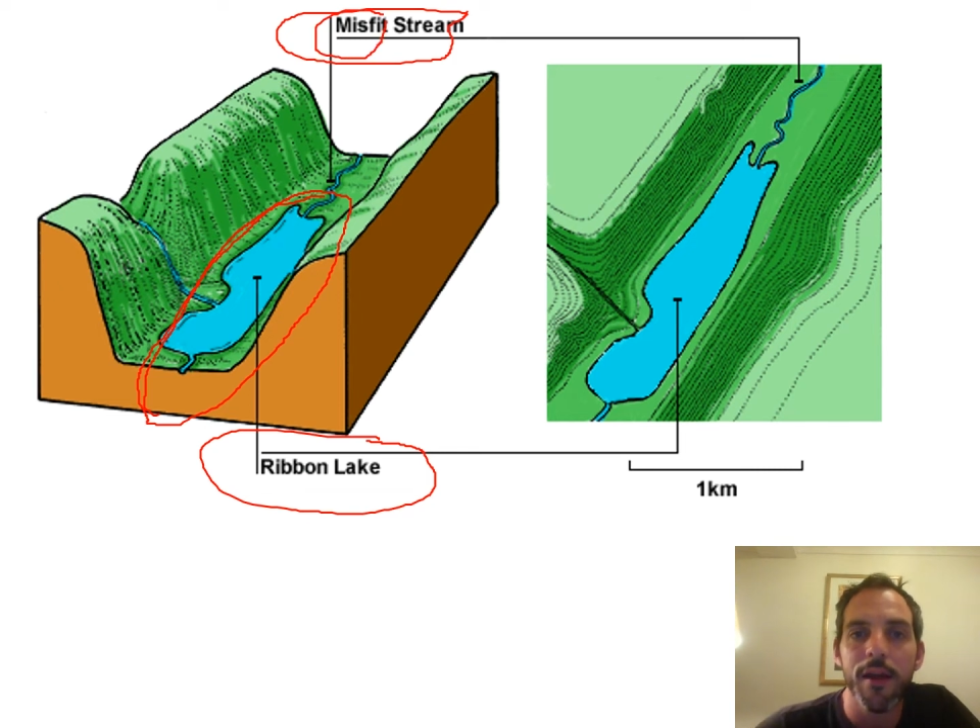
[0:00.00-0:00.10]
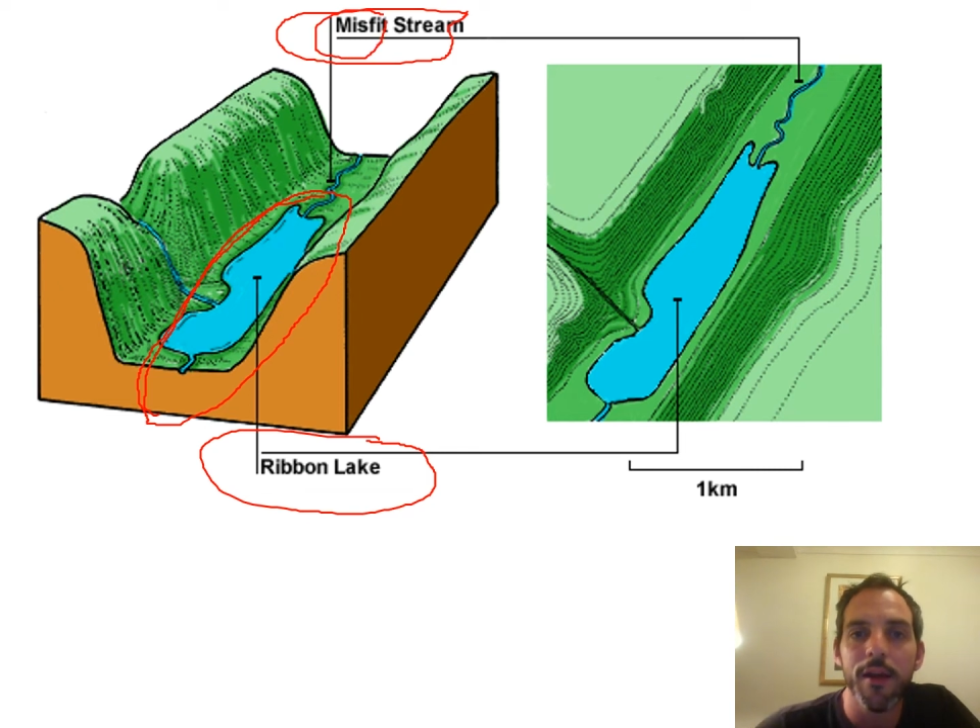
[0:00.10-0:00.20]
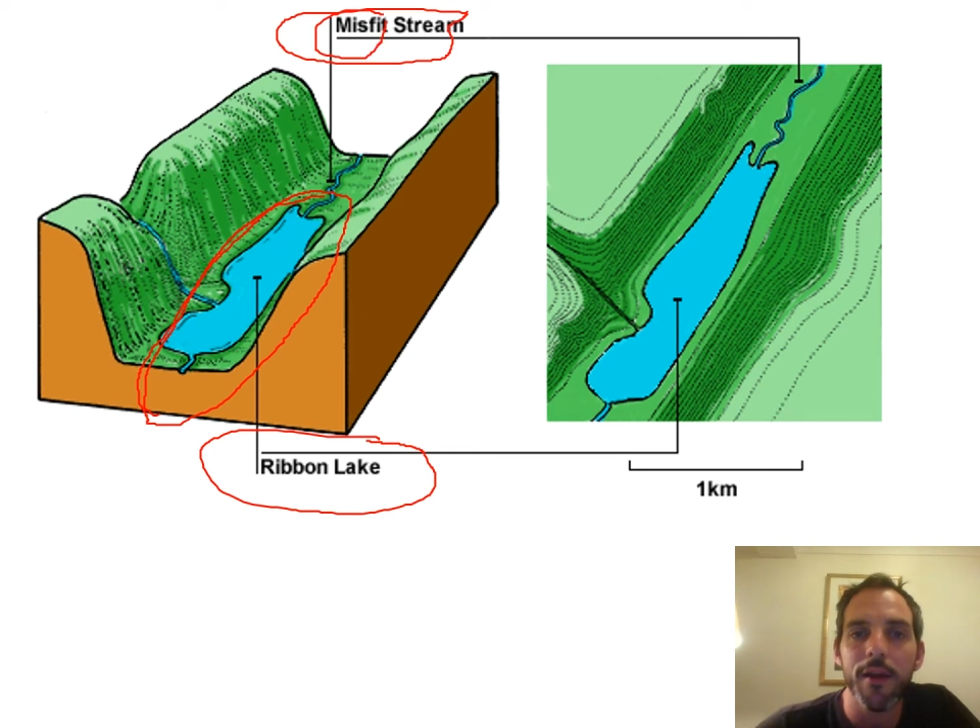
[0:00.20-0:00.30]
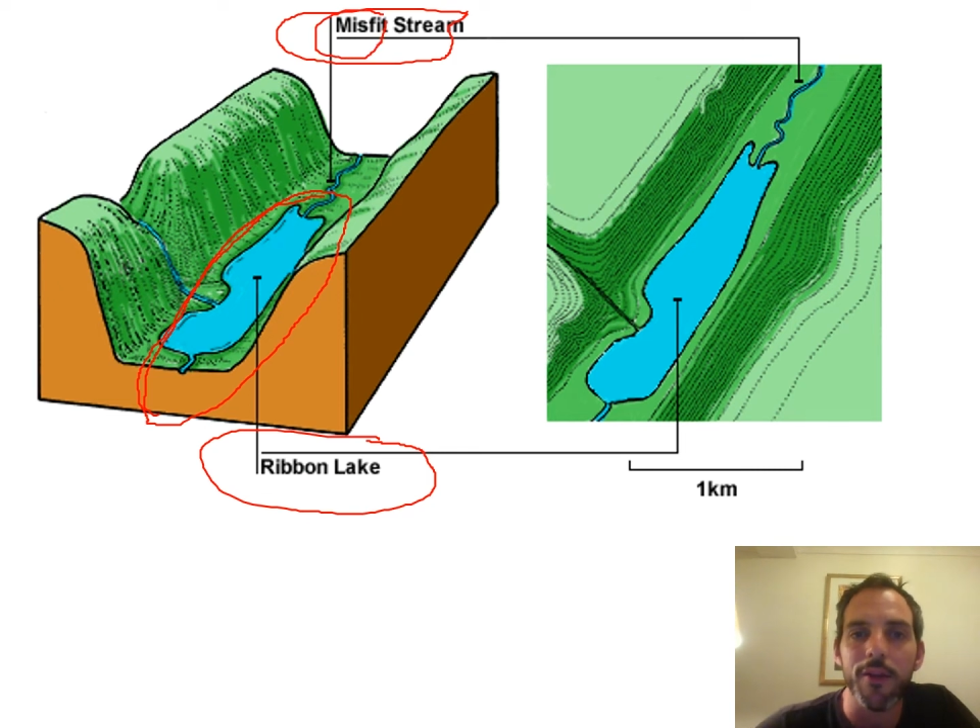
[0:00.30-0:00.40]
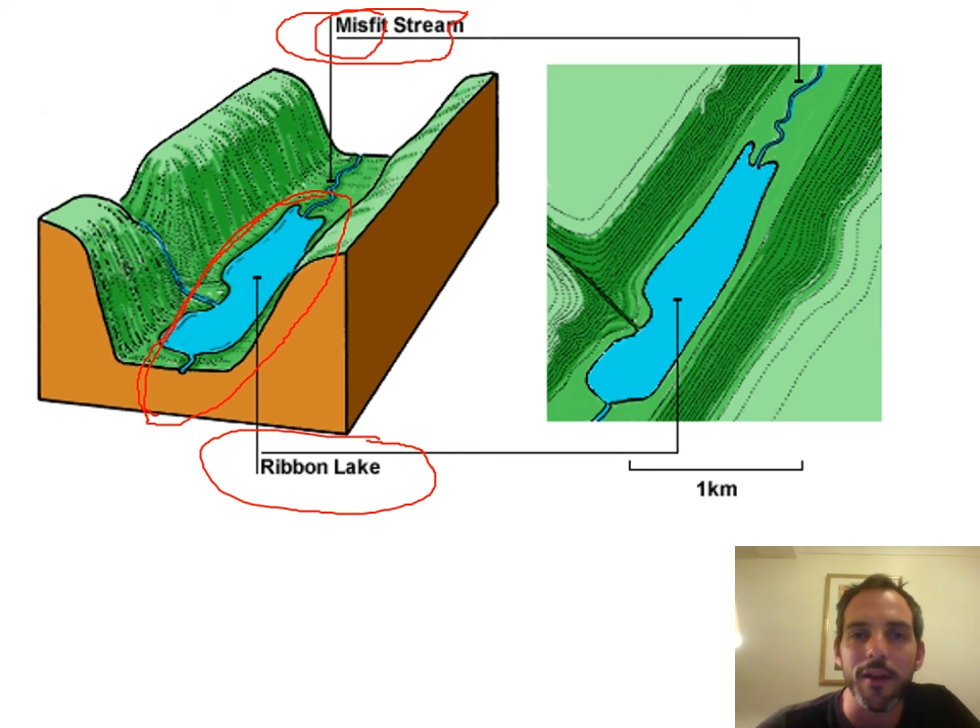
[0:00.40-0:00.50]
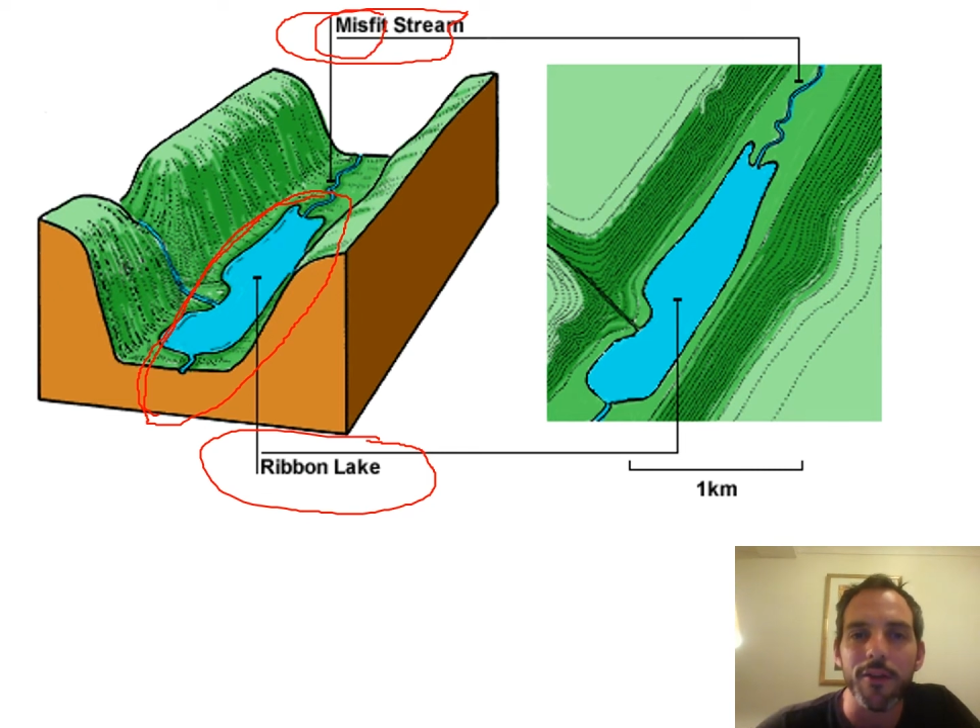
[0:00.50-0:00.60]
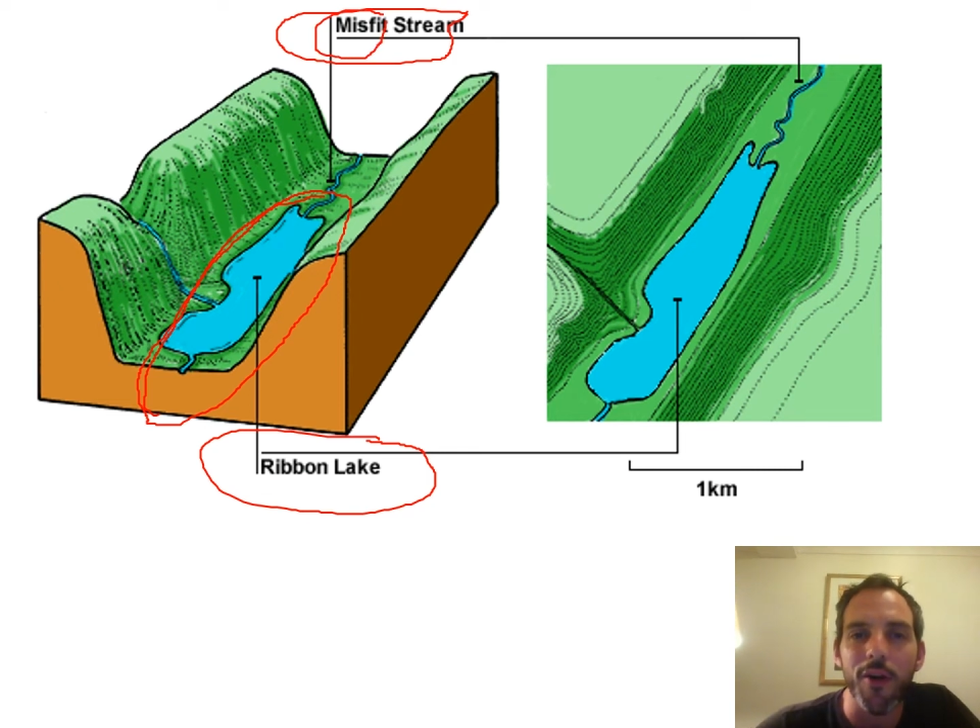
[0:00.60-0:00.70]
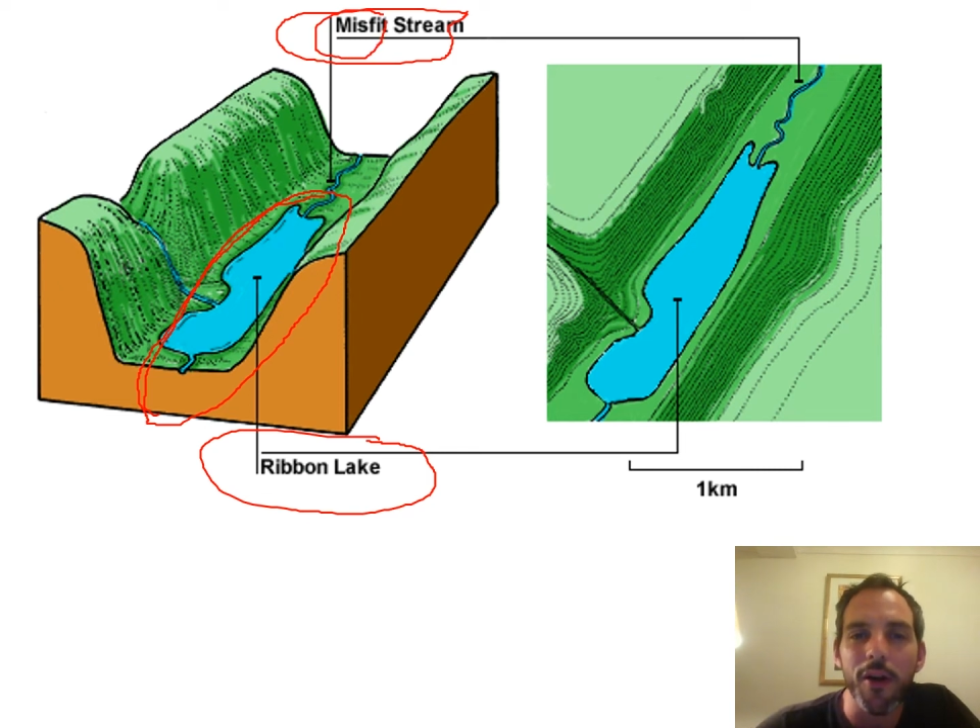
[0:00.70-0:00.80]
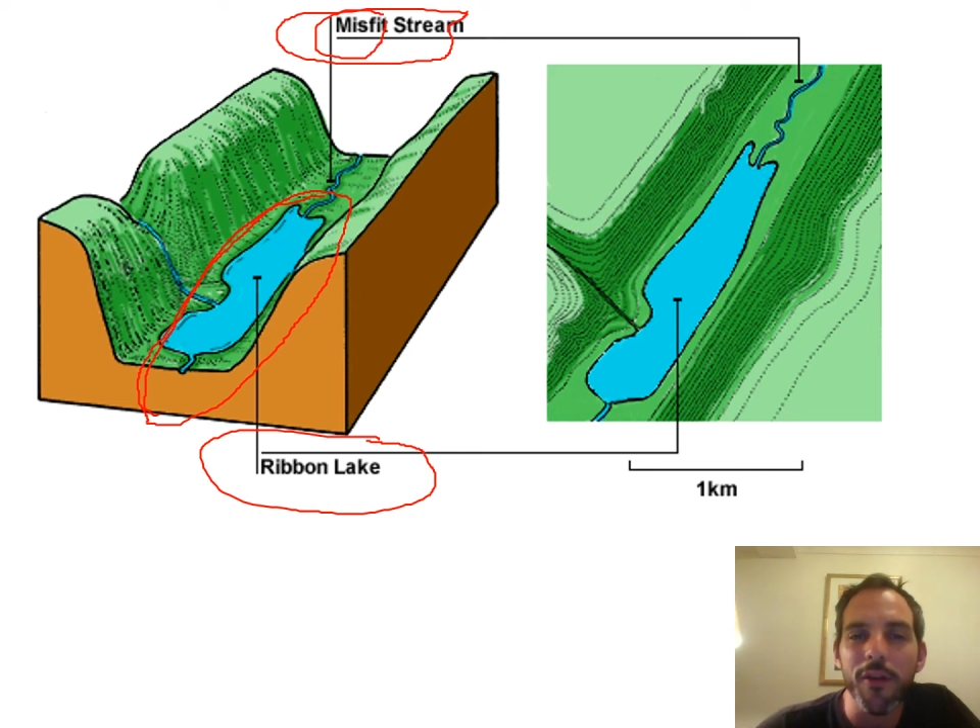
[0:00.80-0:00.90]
is that it's kind of,